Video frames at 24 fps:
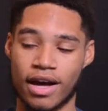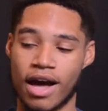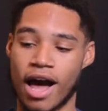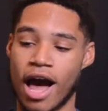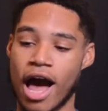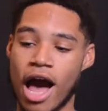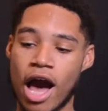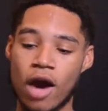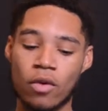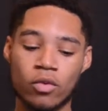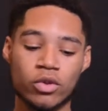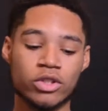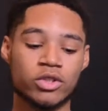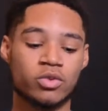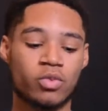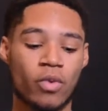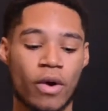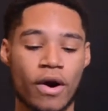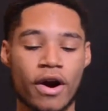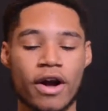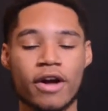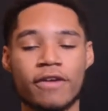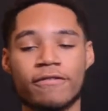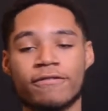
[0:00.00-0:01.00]
I was
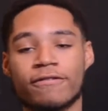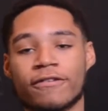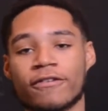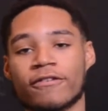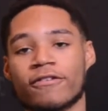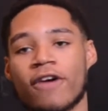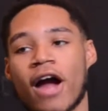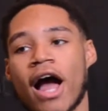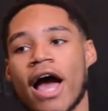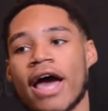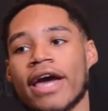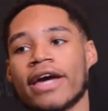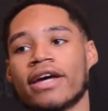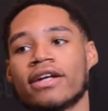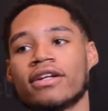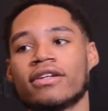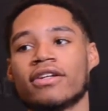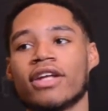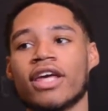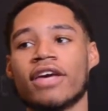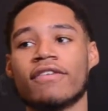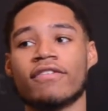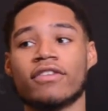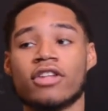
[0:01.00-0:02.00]
worried for Ryan,
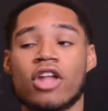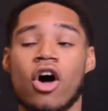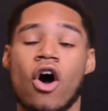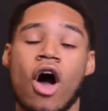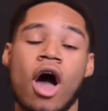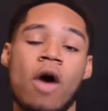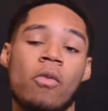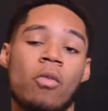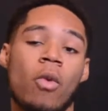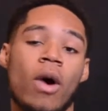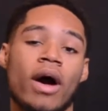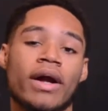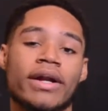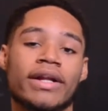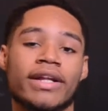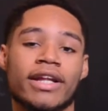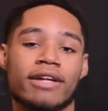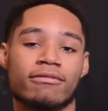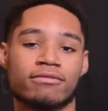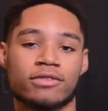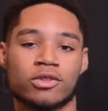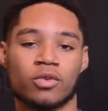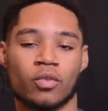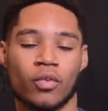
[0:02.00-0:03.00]
even though I wanted
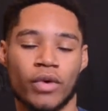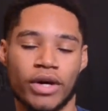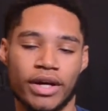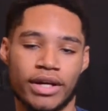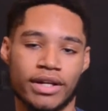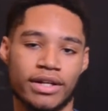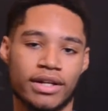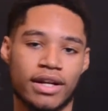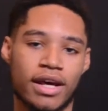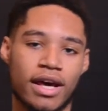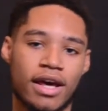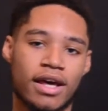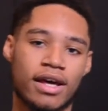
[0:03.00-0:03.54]
him to win.